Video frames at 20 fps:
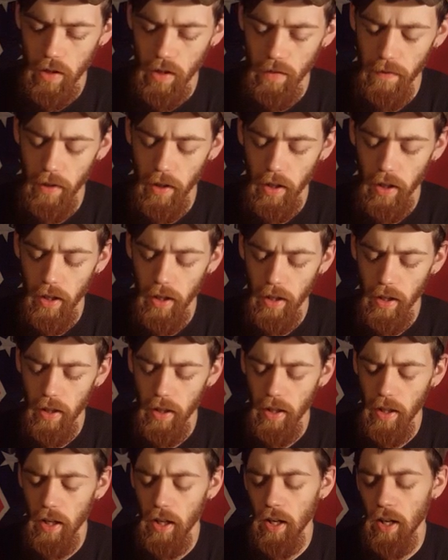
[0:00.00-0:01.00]
see if I can get
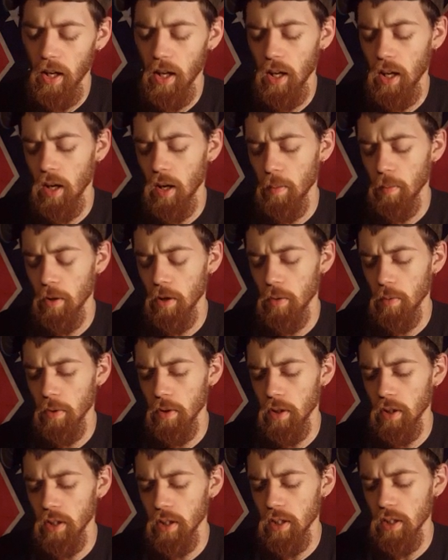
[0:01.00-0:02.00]
that hammer to
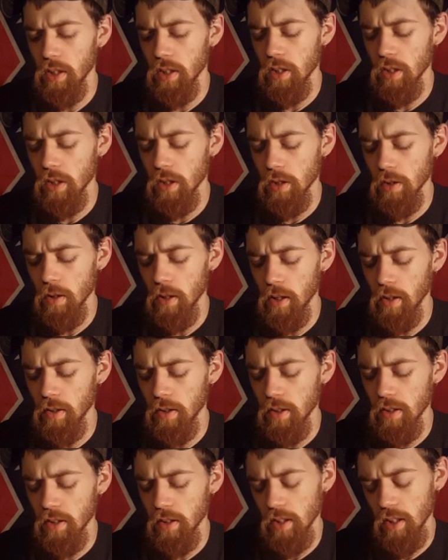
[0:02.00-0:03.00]
release without
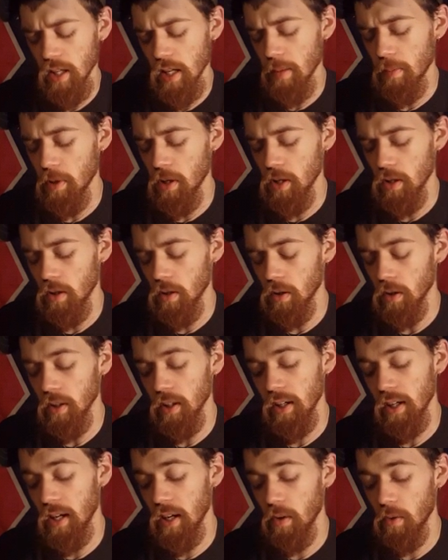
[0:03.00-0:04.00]
slamming
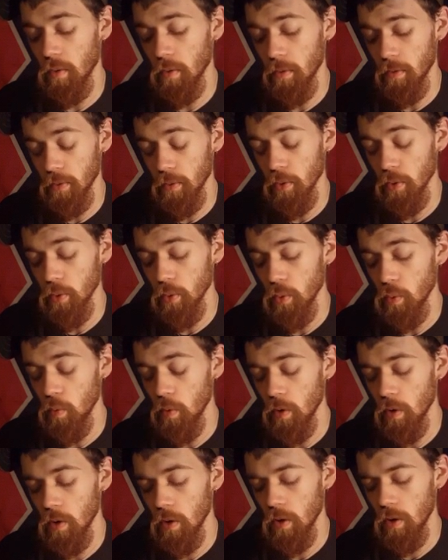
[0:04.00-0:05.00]
clear down through.
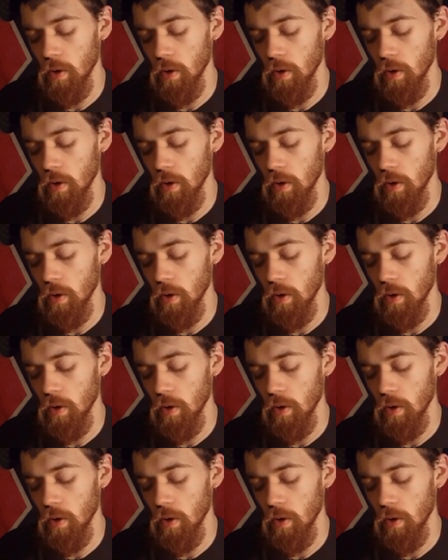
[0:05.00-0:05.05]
